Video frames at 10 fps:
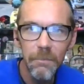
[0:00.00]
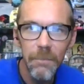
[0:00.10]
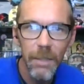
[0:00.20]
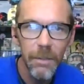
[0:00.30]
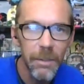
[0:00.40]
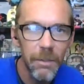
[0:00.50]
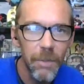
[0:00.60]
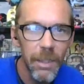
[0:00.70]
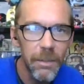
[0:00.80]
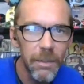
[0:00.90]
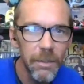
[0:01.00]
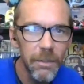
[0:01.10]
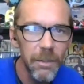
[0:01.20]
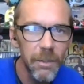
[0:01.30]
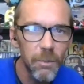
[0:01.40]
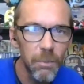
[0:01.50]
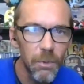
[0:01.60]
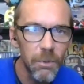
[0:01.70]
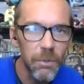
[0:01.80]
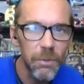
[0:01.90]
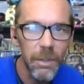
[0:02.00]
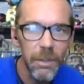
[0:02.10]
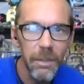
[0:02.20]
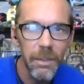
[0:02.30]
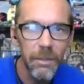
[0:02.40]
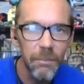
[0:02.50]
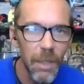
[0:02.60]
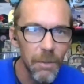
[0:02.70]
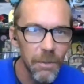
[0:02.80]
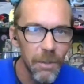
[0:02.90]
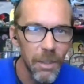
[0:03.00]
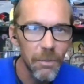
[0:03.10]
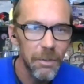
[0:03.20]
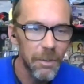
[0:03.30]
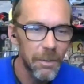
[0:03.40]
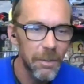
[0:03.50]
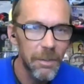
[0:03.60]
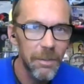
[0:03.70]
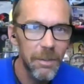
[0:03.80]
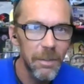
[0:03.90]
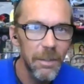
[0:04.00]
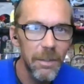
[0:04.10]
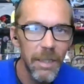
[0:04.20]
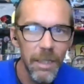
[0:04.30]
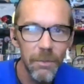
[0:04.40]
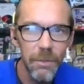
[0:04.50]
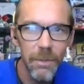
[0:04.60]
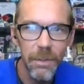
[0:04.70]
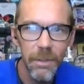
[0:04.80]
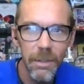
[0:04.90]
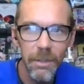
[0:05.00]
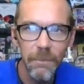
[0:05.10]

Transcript: Derek and Greg, D&G Explorers was on there. Mouse Talk was on there. Disney Dan was on there.